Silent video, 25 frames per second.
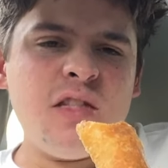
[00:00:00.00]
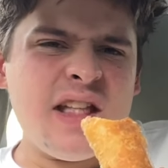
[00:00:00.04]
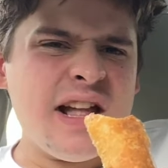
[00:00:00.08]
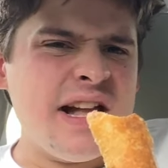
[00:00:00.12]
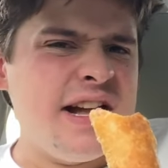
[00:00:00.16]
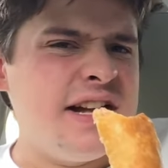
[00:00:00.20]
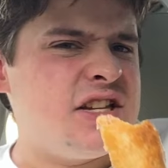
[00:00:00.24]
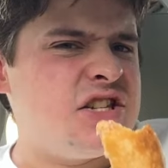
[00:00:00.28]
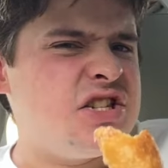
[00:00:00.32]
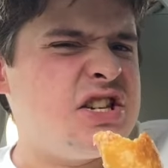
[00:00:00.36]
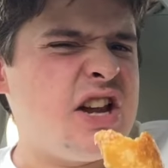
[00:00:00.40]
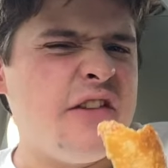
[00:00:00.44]

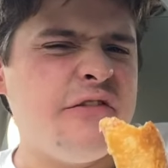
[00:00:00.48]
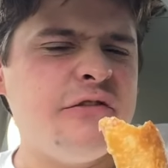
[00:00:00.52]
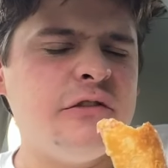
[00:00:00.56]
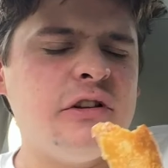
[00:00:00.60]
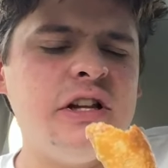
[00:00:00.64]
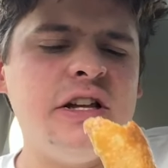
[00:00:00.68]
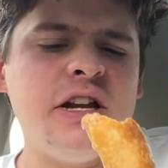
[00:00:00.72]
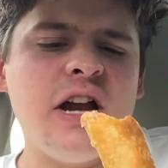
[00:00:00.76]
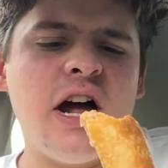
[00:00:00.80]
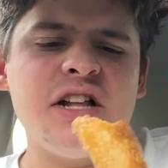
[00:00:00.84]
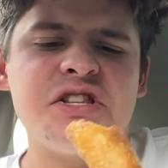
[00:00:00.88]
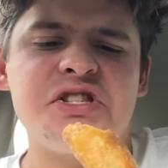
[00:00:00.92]
It's
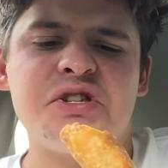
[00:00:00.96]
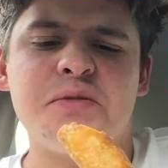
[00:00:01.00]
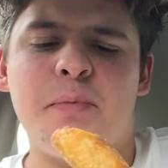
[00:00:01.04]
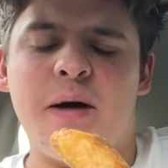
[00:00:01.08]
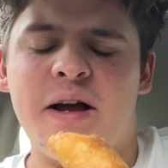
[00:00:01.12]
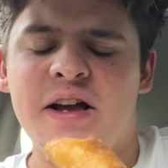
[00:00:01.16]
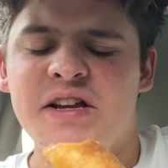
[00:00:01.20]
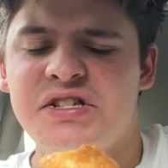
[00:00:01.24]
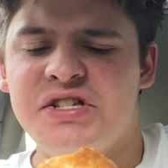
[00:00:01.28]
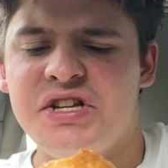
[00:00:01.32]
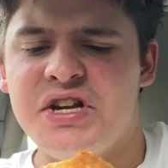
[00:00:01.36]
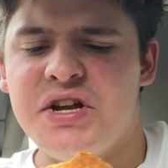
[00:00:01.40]
definitely not
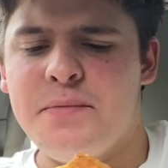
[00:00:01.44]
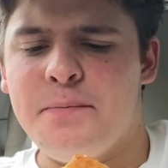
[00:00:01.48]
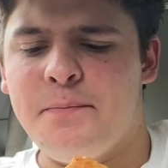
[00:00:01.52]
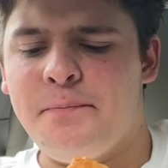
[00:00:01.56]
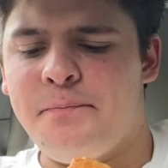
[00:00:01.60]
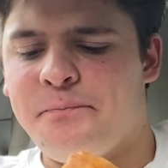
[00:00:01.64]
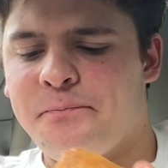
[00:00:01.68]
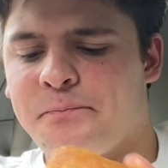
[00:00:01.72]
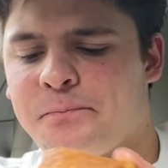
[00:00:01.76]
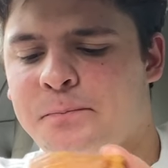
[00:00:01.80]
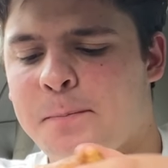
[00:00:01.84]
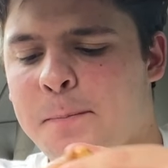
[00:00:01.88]
spicy,
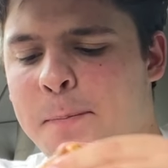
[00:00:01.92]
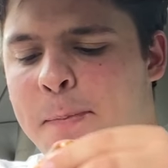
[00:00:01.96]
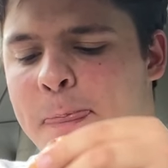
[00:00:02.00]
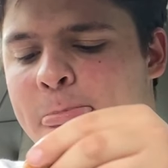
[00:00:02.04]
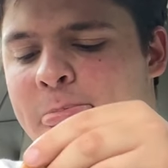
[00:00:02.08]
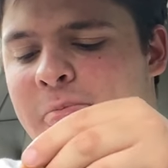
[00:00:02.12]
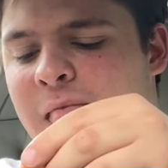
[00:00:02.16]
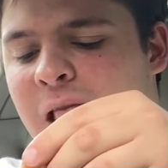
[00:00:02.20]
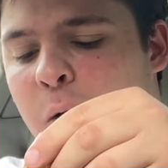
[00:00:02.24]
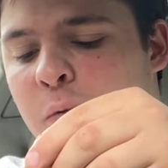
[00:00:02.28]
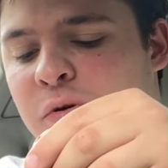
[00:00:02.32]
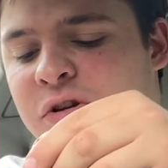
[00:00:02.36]

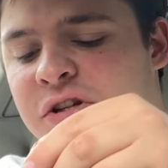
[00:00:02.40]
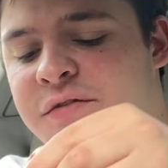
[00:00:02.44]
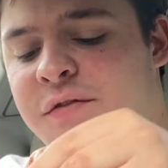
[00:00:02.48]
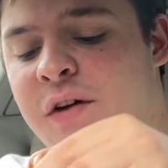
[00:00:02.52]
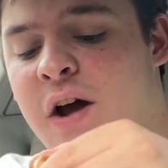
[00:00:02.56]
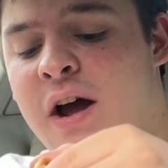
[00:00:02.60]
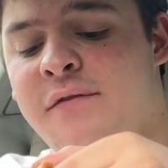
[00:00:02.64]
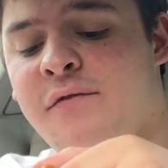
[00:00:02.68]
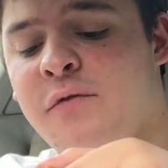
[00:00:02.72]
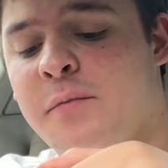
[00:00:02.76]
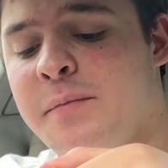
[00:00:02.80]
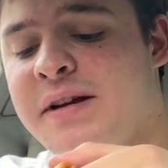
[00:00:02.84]
which is
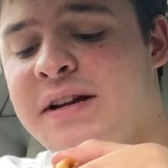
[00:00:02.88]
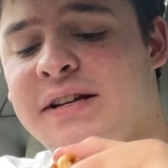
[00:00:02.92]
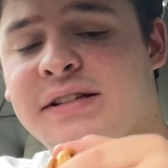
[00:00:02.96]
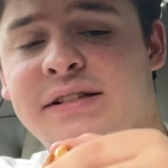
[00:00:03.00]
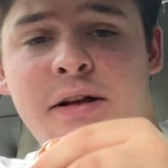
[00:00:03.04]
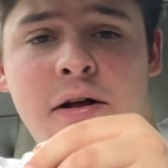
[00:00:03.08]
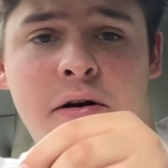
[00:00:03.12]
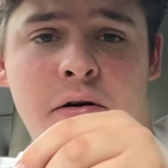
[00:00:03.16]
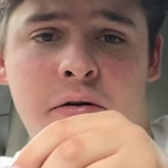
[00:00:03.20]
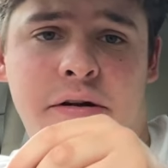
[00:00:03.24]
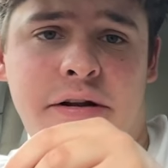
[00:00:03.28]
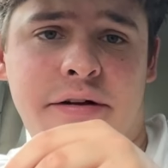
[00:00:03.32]
fine for me because
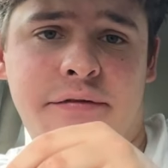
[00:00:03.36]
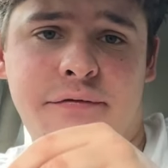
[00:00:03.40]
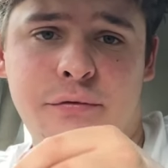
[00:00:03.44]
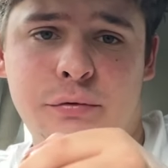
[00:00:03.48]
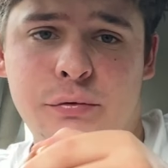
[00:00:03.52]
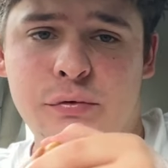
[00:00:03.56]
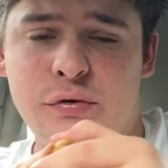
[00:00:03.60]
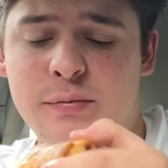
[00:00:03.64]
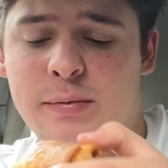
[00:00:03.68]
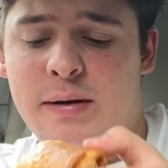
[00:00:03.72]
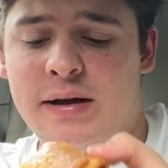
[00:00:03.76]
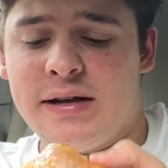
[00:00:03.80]
I don't like
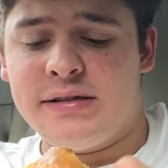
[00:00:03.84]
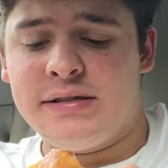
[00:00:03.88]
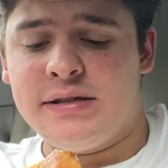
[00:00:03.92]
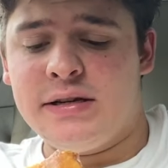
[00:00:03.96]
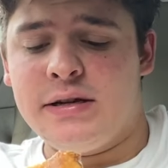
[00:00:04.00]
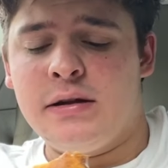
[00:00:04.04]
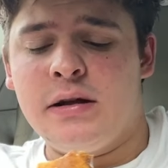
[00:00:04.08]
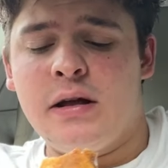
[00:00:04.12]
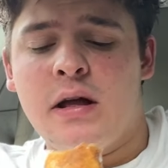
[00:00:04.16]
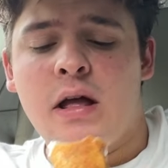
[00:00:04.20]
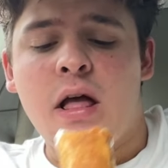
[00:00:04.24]
food spicy.